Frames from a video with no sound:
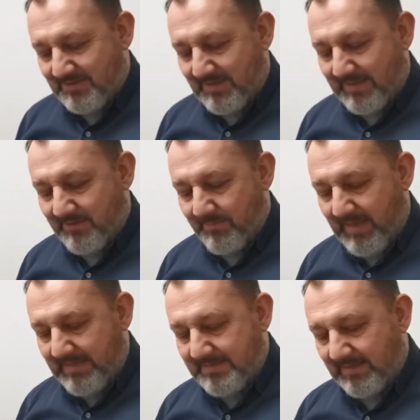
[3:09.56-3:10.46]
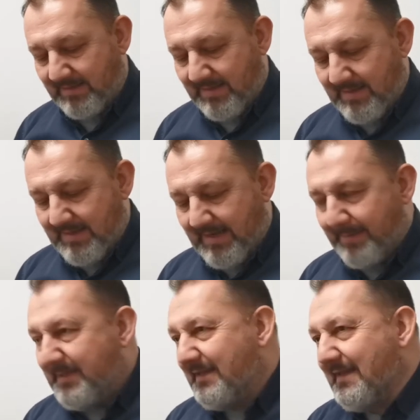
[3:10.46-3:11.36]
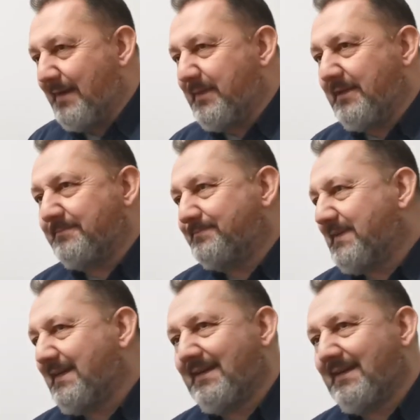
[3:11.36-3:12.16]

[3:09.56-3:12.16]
like amazing. I mean,